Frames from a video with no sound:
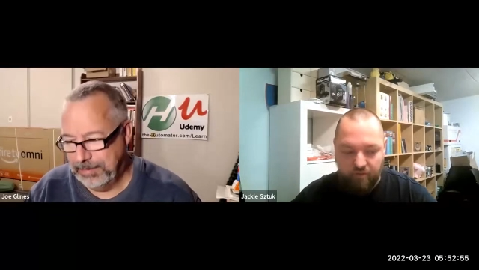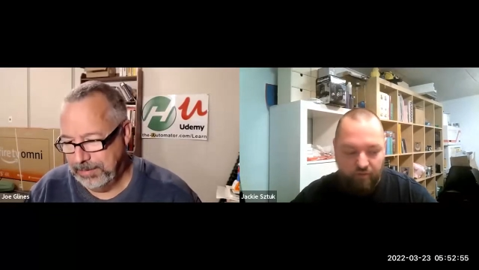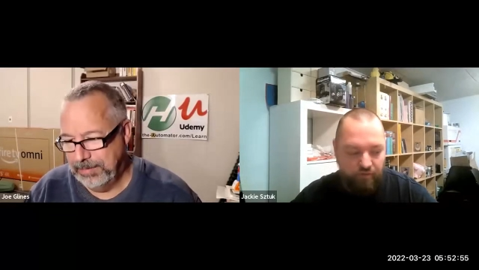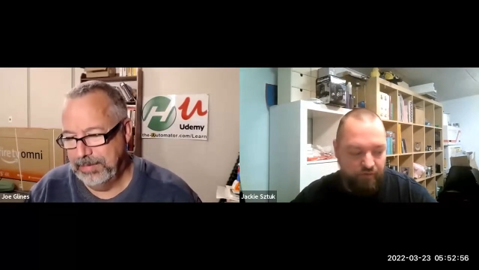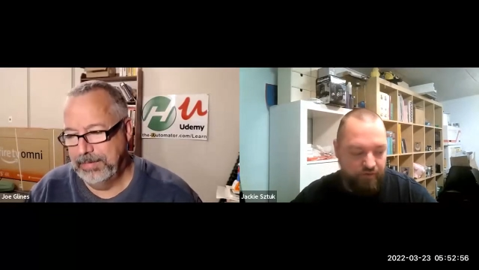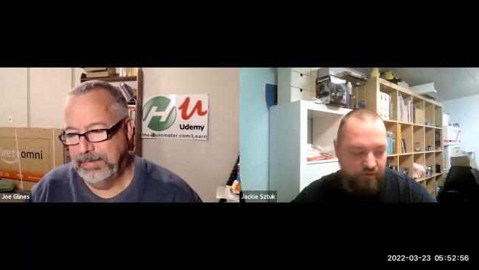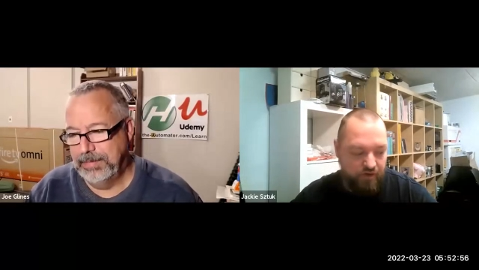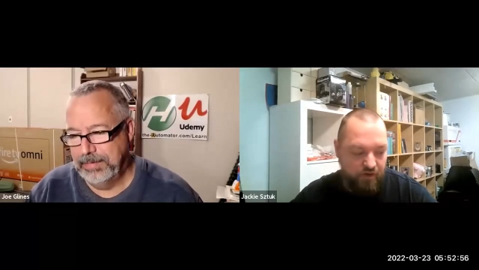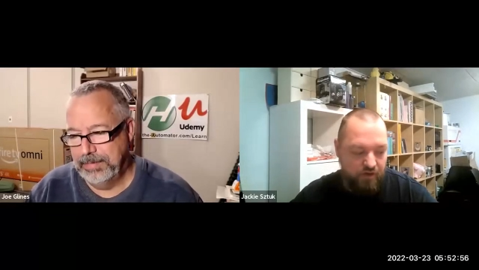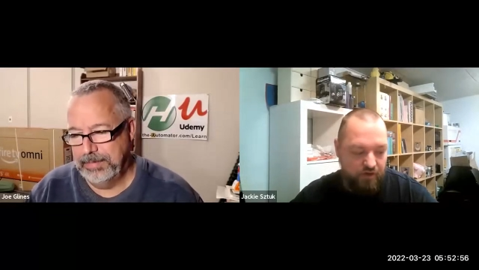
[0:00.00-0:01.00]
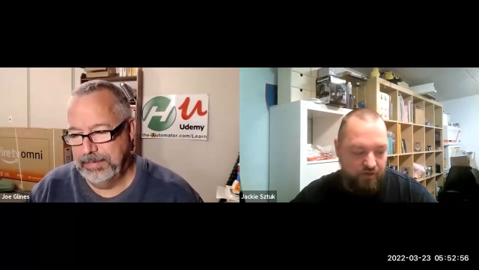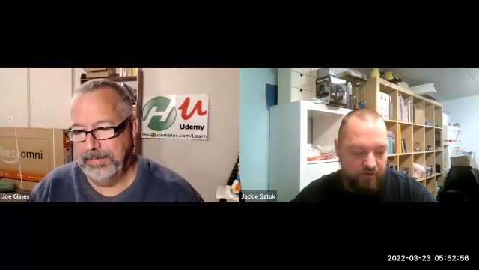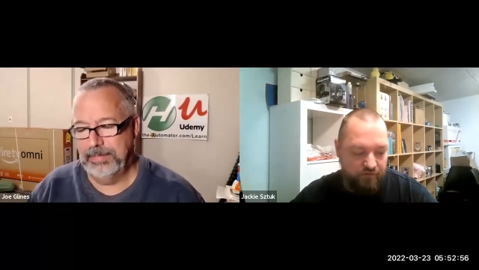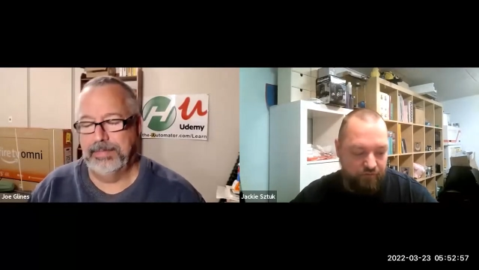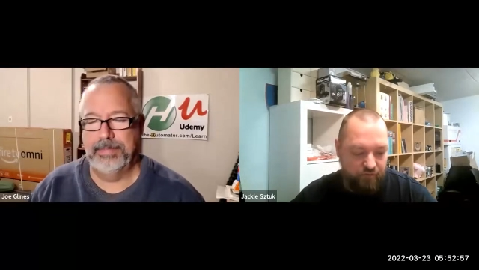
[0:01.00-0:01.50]
Speaker 1: or
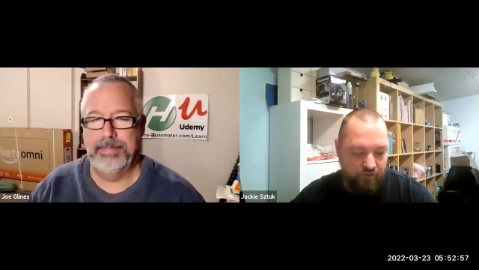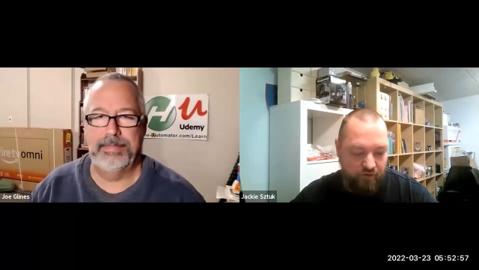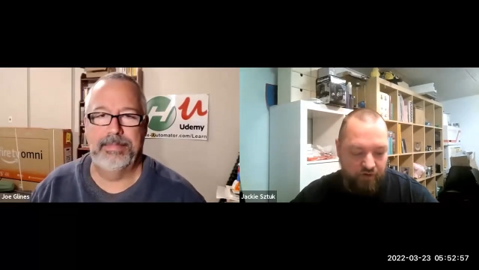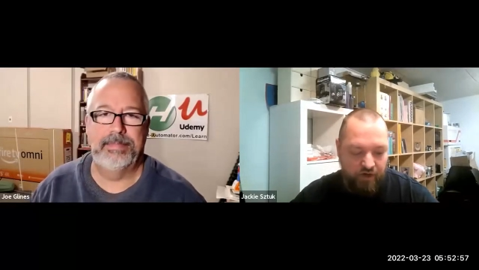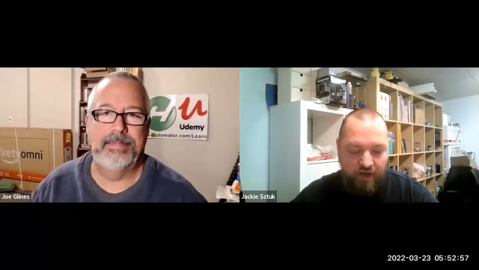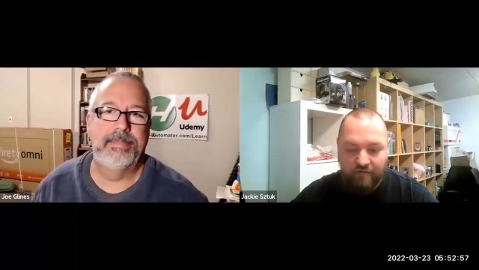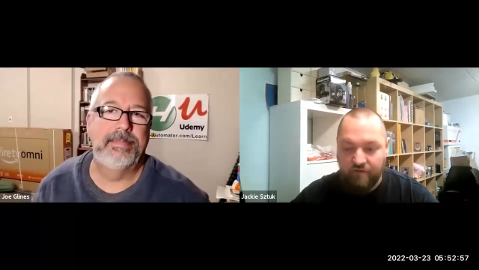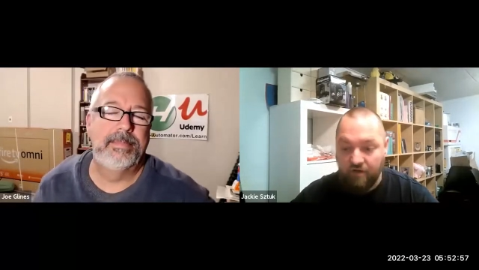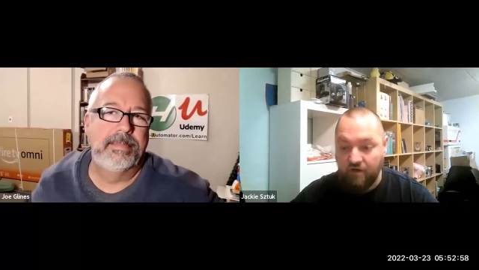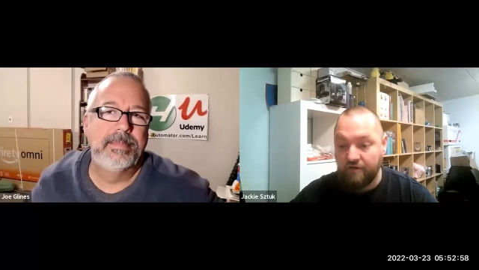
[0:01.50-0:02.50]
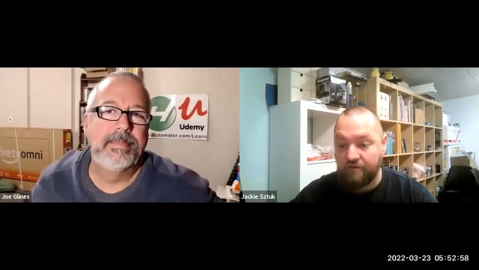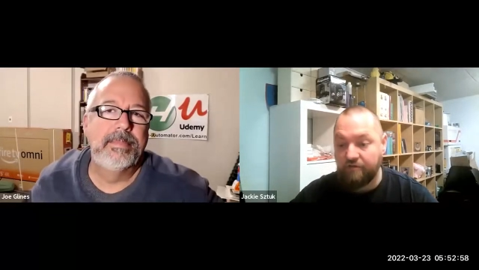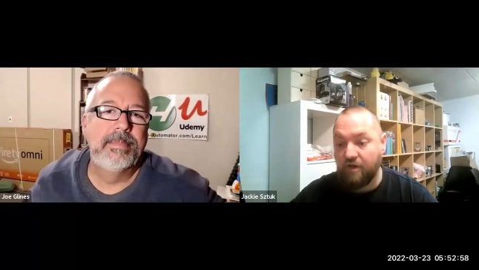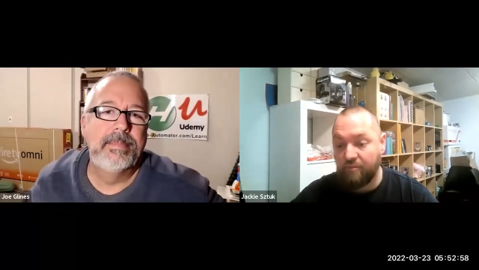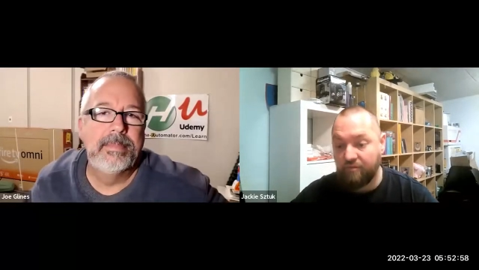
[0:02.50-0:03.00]
if you are having a hard
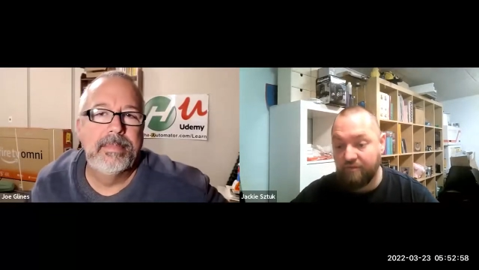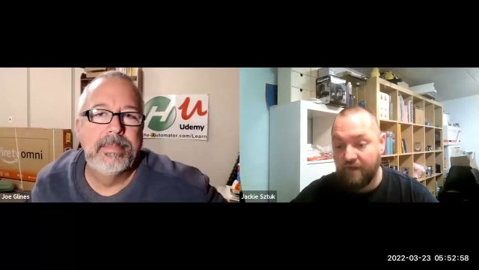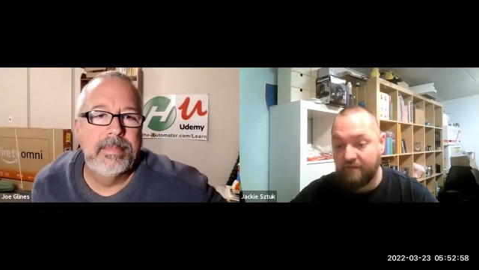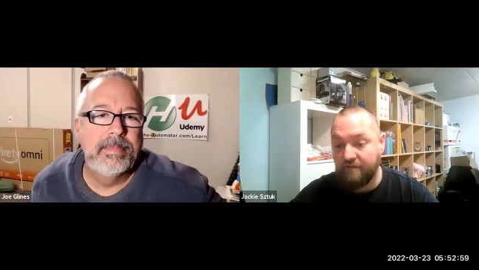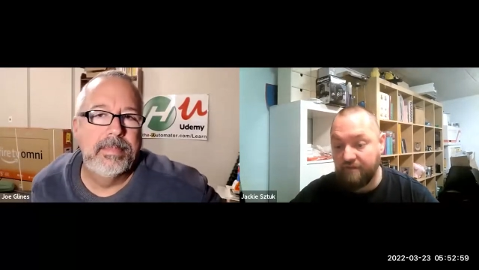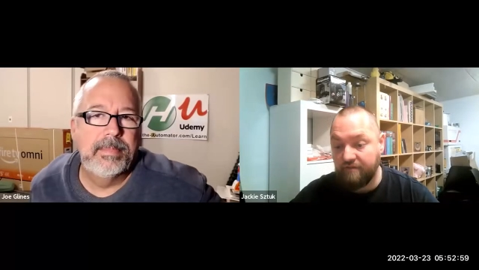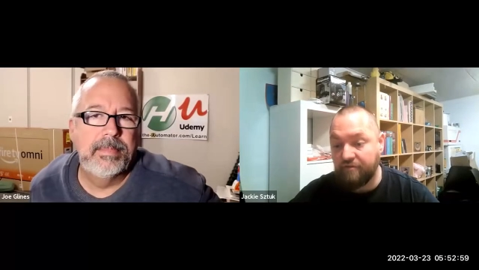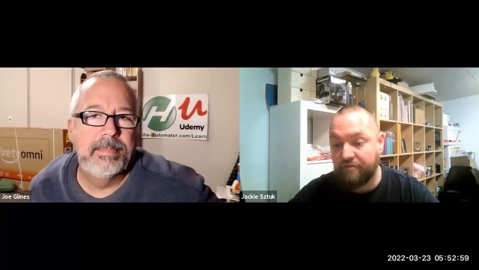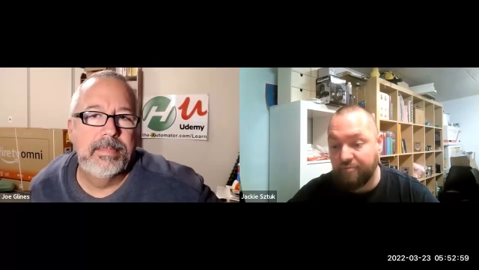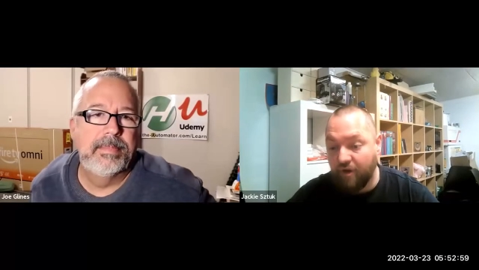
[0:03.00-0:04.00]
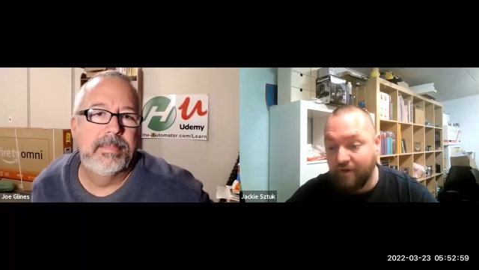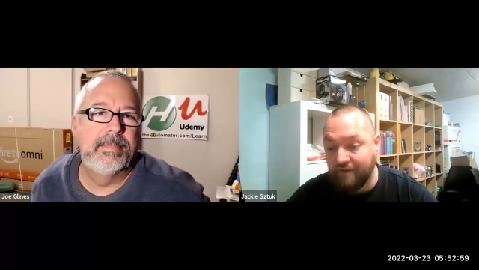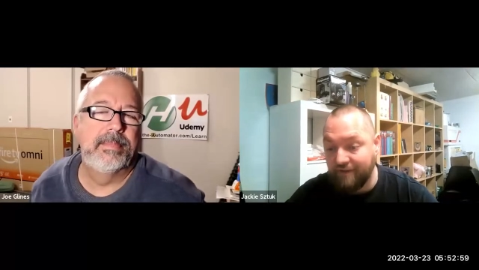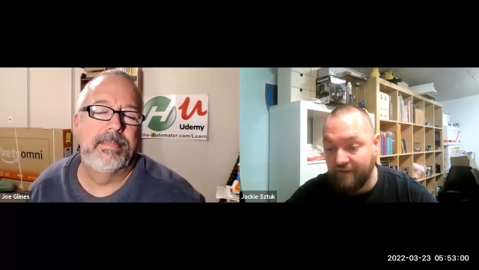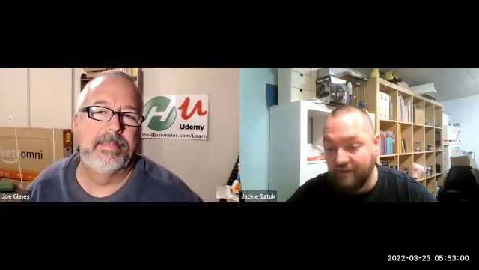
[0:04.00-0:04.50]
time of actually
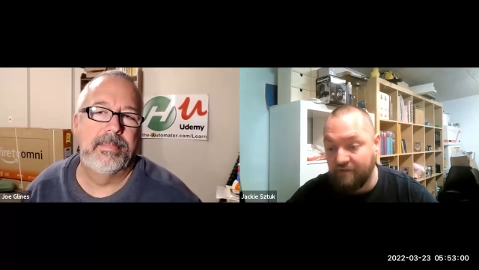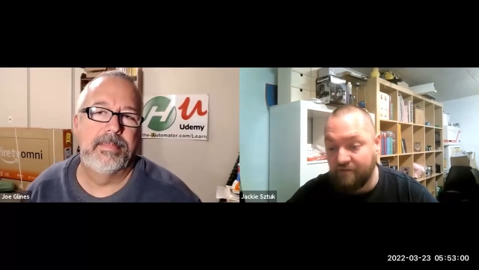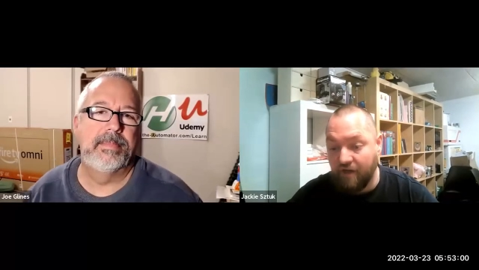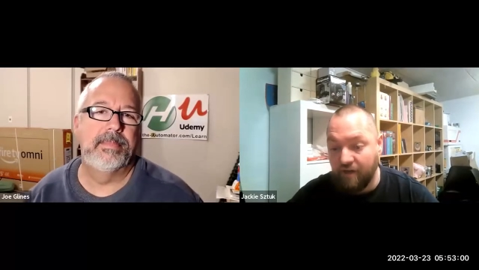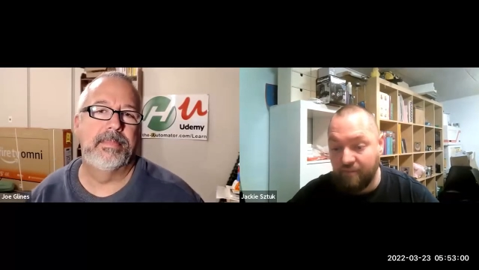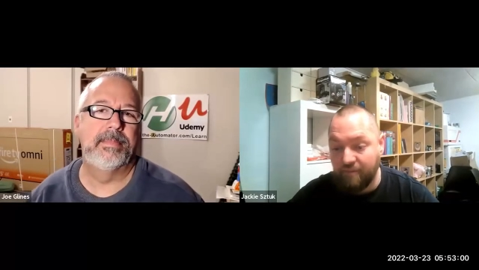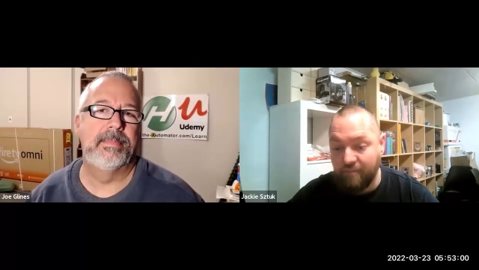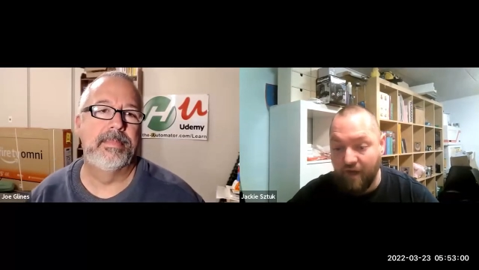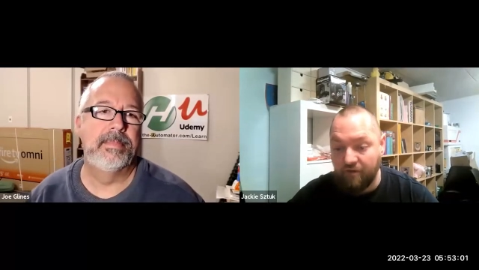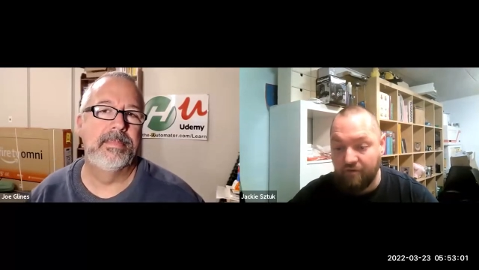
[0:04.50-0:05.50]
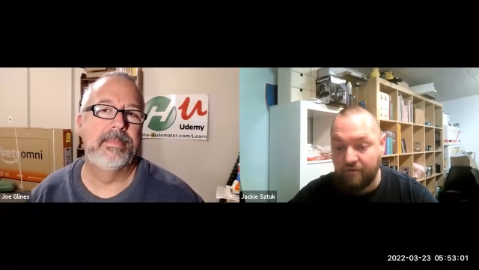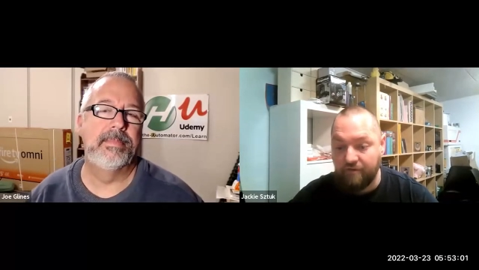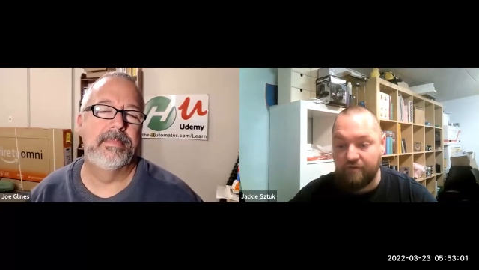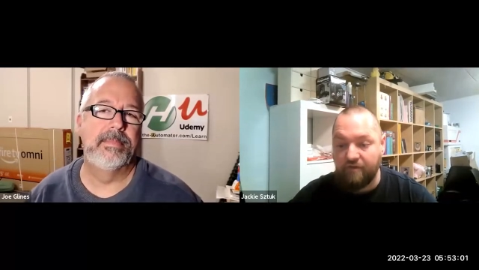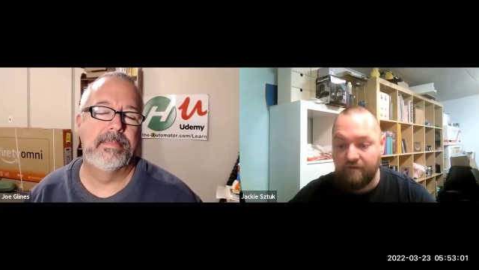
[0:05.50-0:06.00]
responding in a timely manner
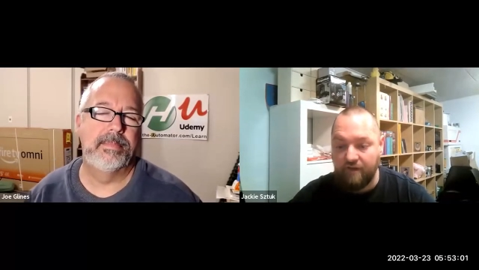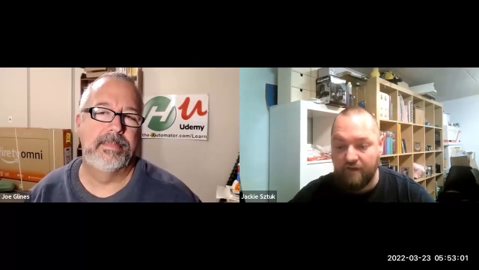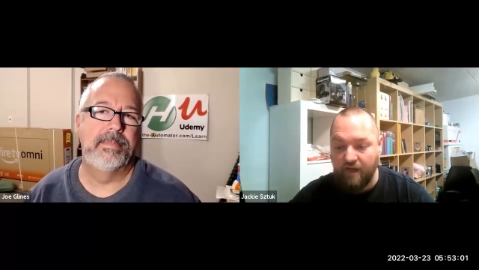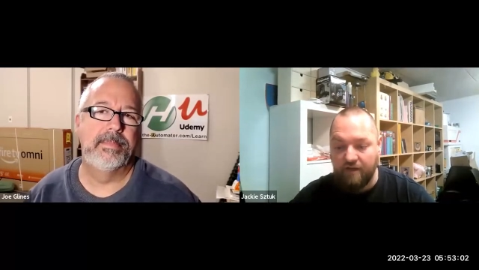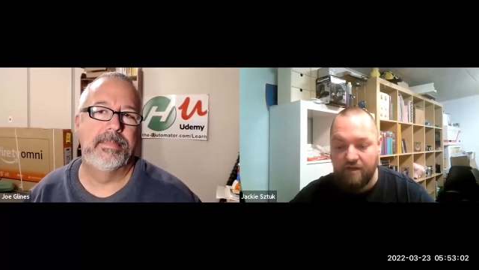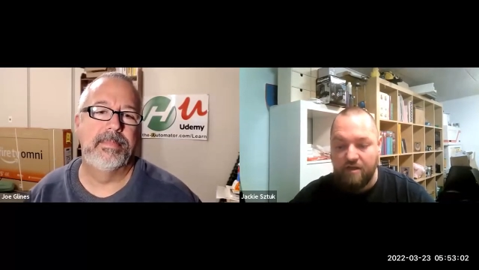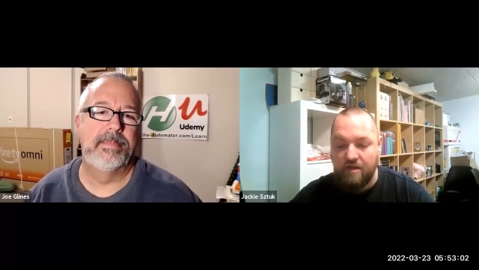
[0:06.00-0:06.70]
and stuff like that,